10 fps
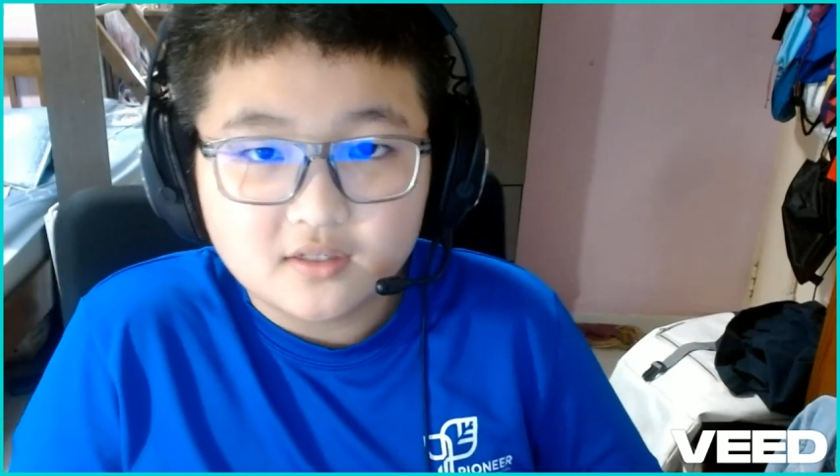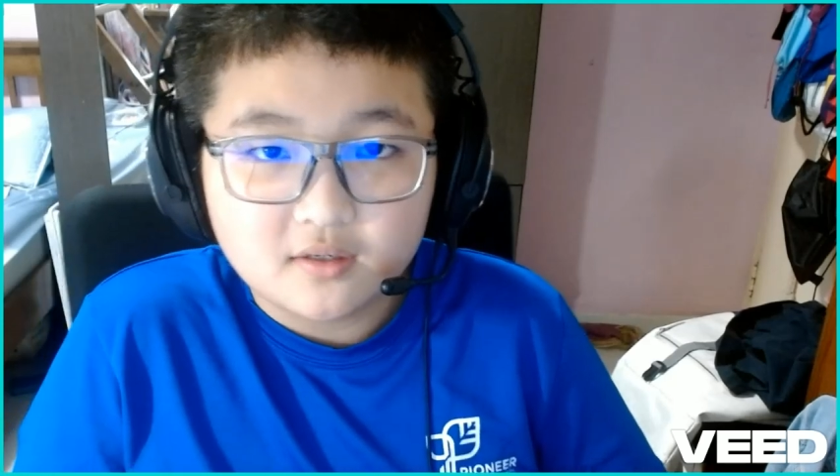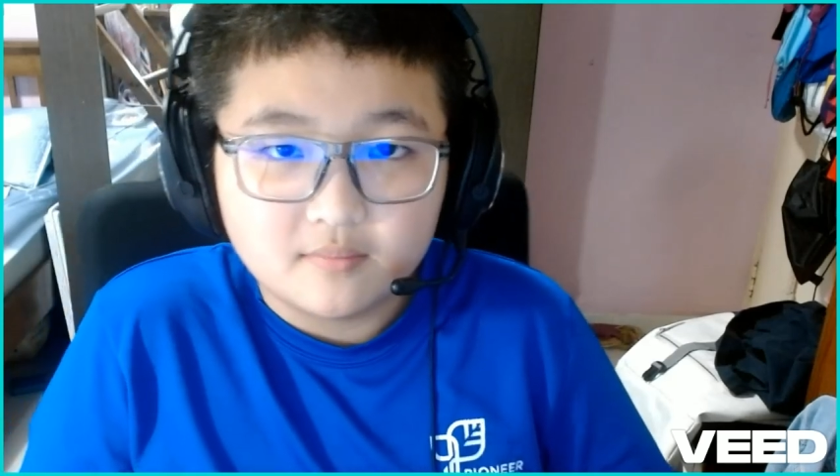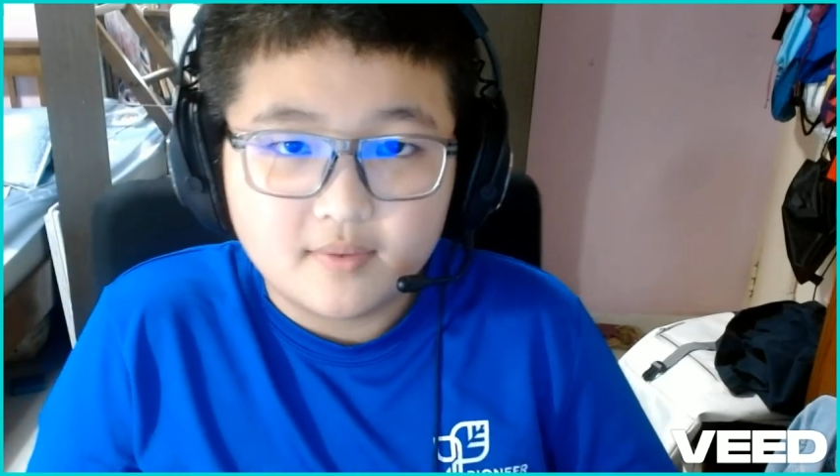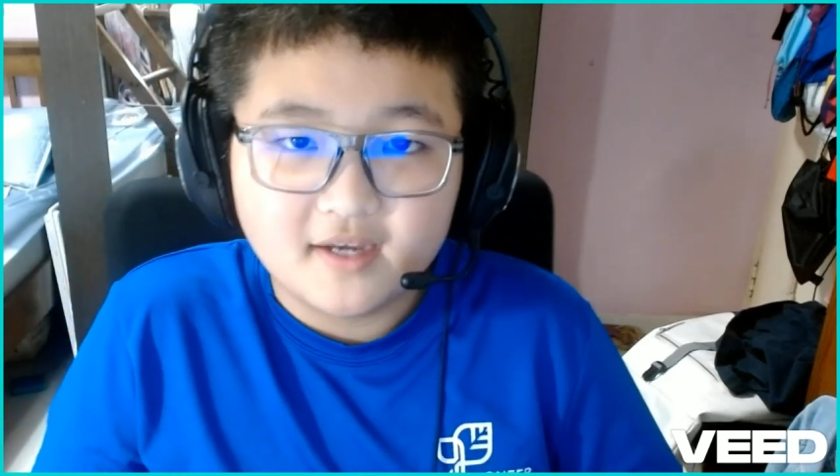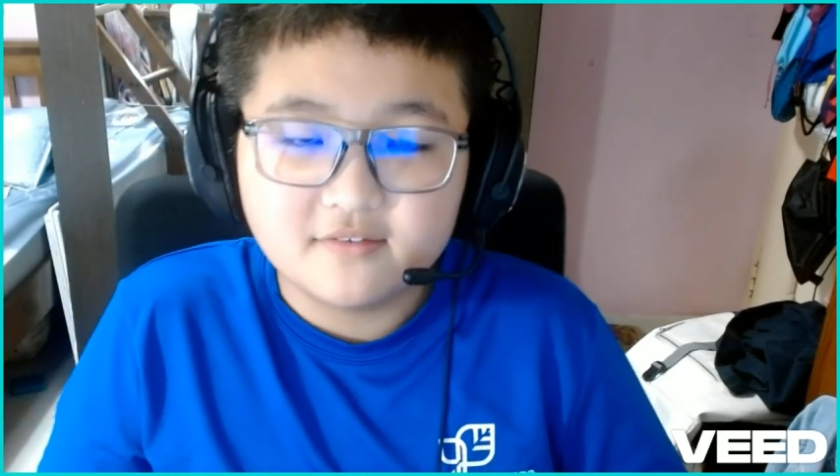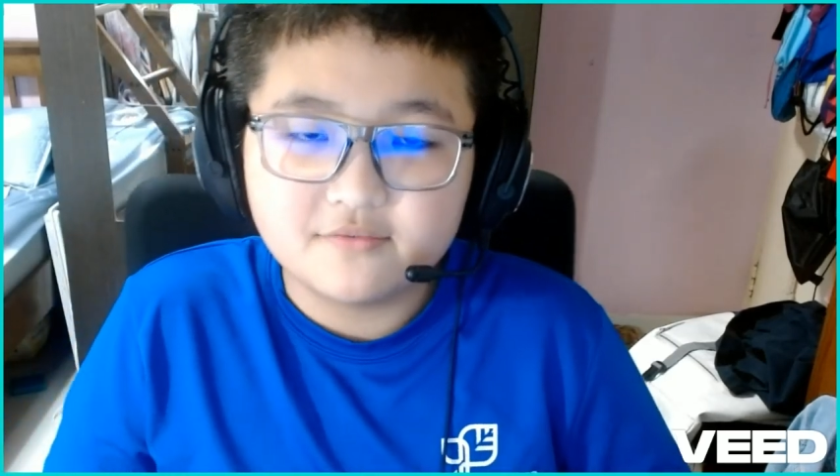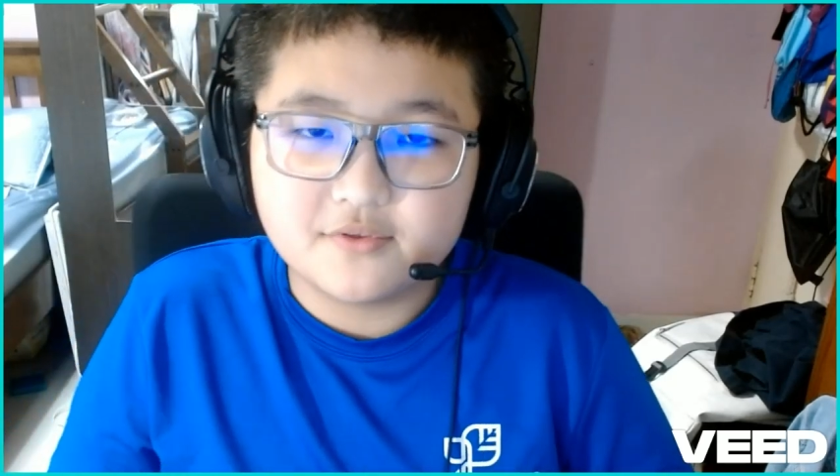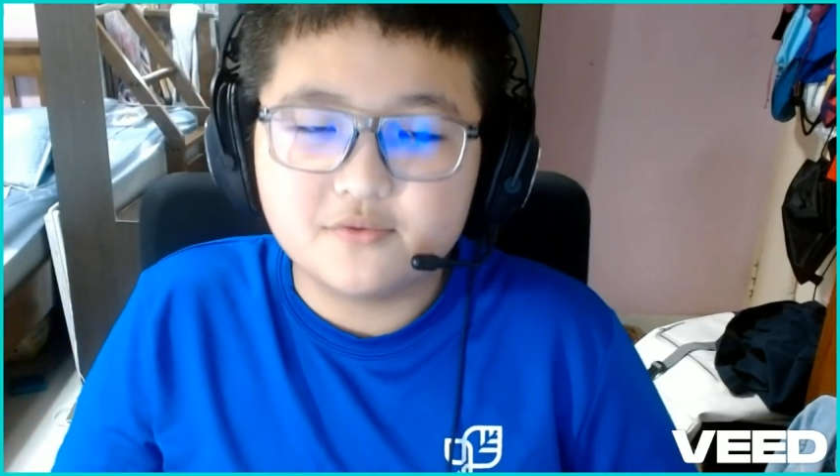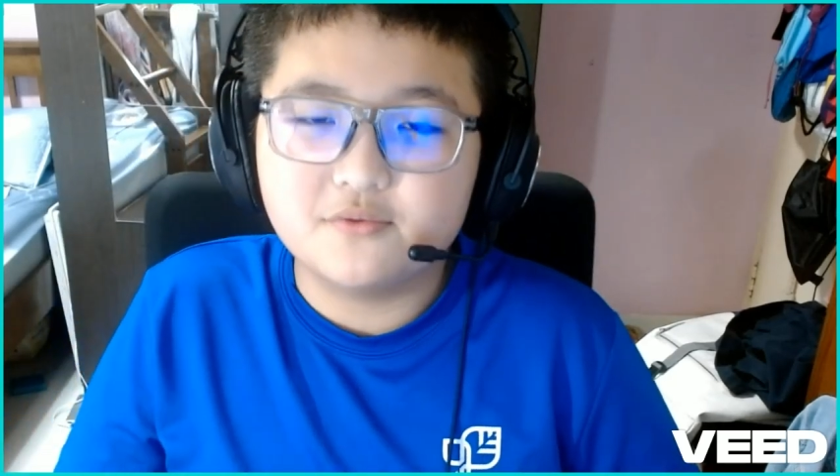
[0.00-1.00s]
combined
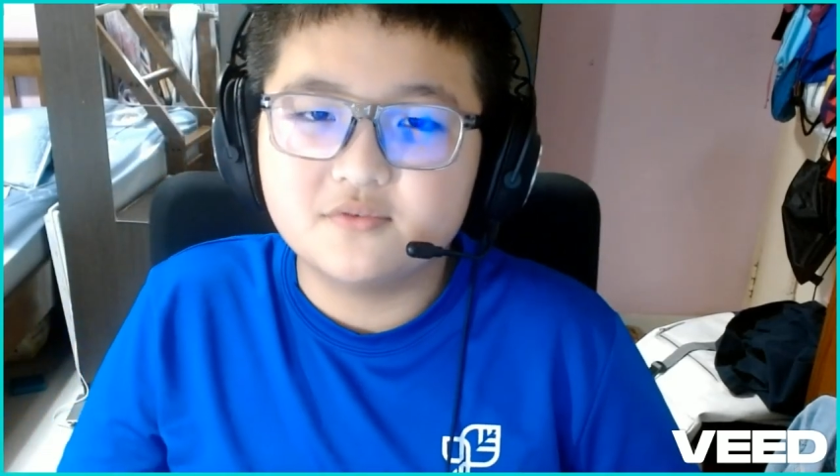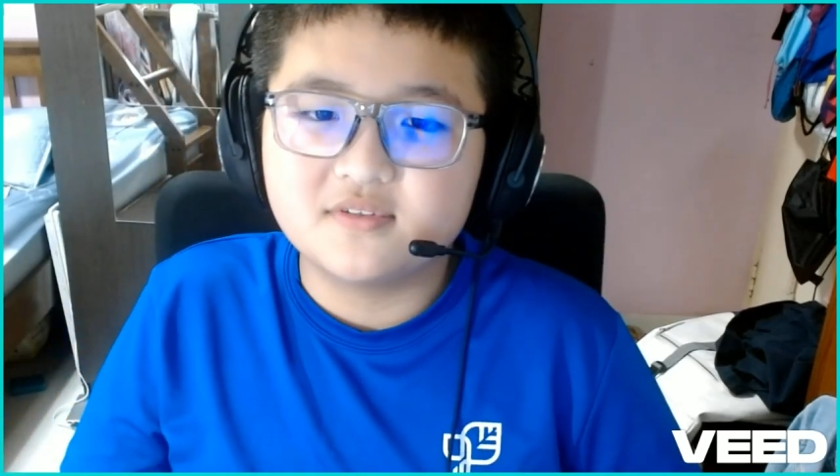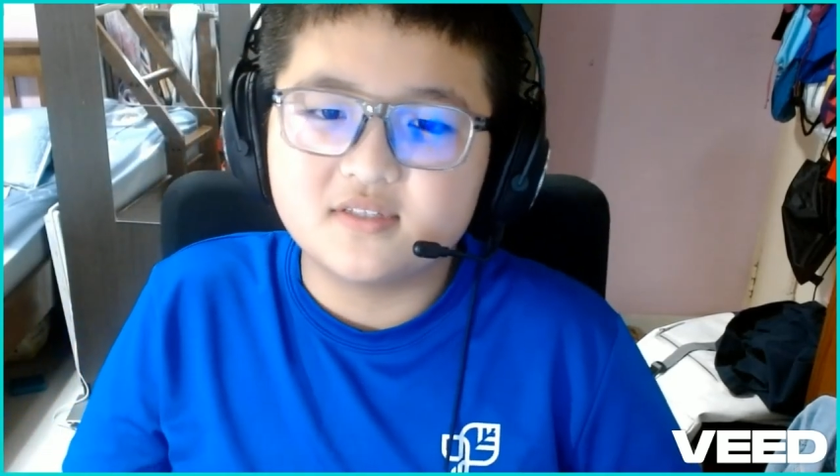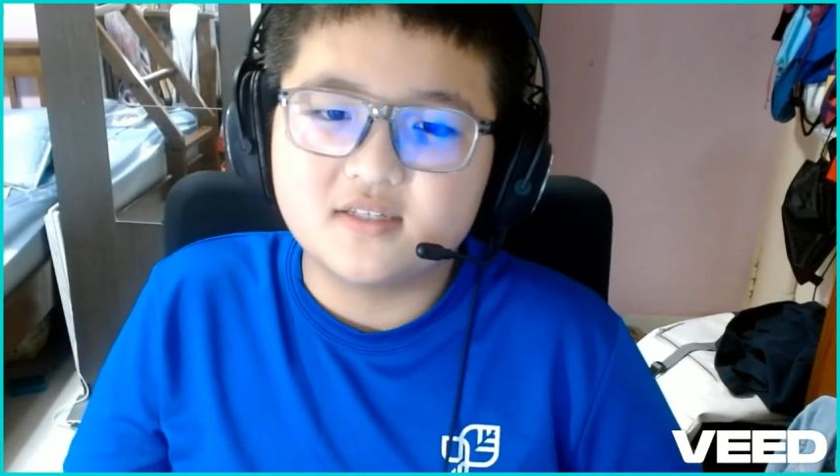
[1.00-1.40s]
views.